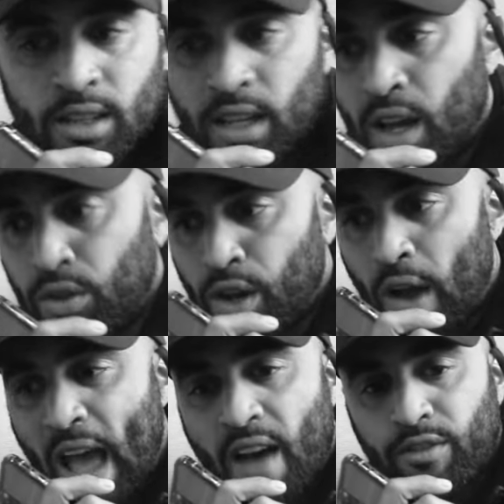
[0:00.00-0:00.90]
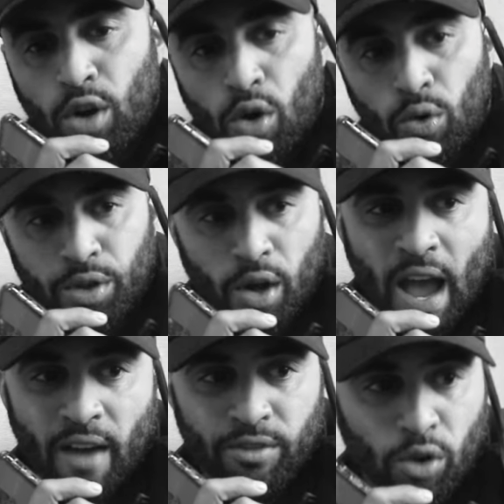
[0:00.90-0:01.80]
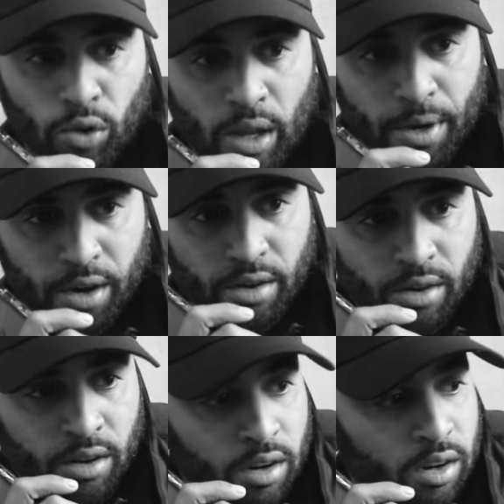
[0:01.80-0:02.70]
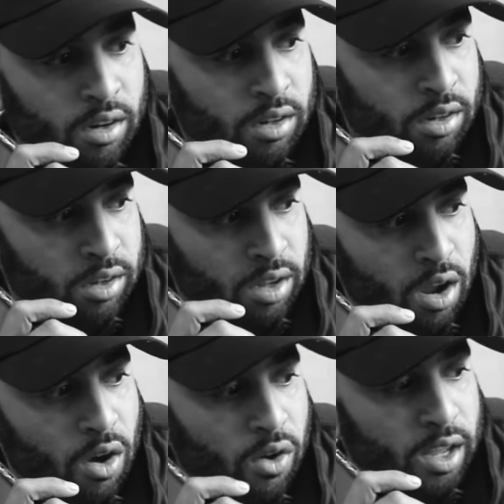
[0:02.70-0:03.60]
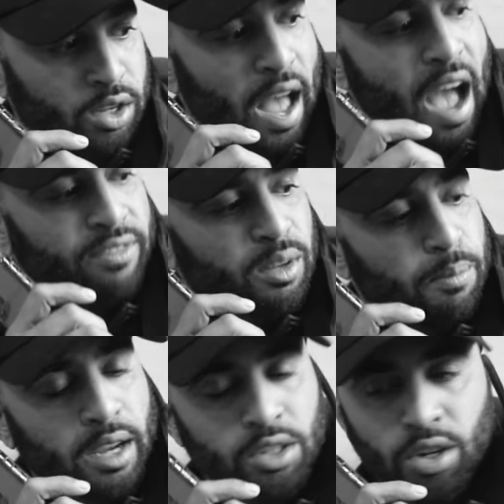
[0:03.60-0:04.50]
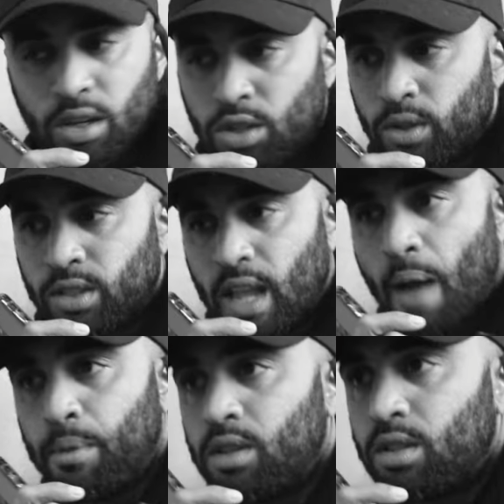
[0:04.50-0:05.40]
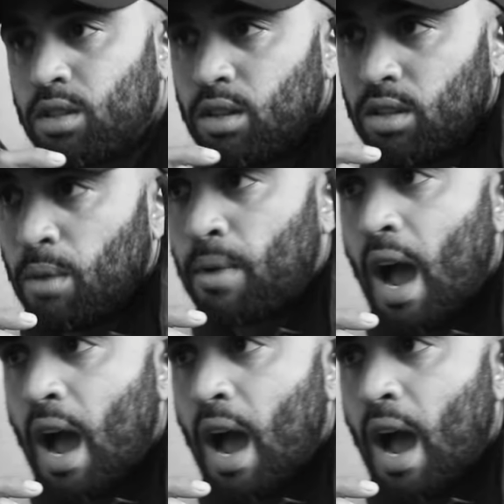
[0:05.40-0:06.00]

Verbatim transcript: then they'll, they'll, have, no, they'll have no limiter. You know, and you have to make sure that you establish some